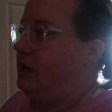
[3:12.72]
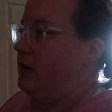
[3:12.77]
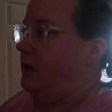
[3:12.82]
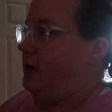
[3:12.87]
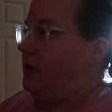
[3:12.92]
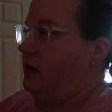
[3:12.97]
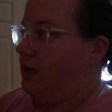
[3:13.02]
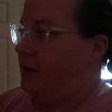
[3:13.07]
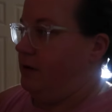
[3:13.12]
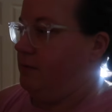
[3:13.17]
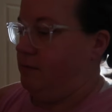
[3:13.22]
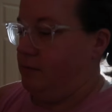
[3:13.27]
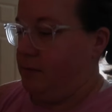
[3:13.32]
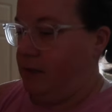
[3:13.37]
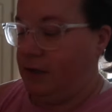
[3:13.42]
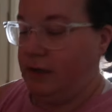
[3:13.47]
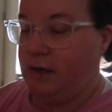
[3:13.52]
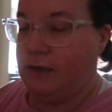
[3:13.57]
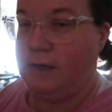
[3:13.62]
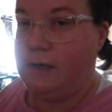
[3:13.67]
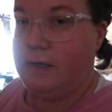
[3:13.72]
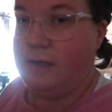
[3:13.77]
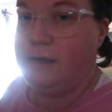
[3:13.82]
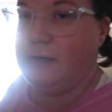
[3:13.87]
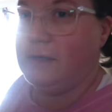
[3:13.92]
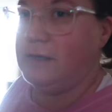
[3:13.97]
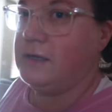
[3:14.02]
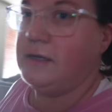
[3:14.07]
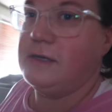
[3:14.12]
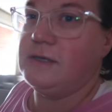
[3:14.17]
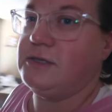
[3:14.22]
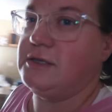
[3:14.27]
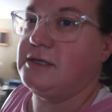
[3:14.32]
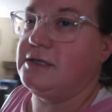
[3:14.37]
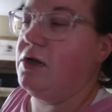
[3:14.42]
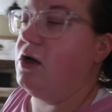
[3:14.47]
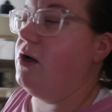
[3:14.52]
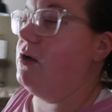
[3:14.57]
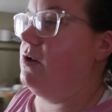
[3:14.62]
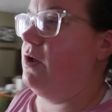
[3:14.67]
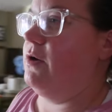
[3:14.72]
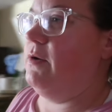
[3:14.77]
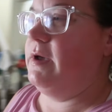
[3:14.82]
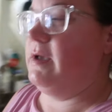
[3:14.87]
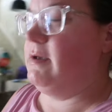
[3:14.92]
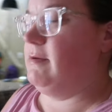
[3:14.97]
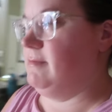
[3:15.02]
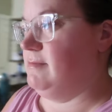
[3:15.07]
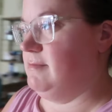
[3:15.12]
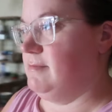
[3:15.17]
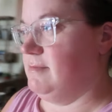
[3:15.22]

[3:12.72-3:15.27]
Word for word: um, it's just ongoing.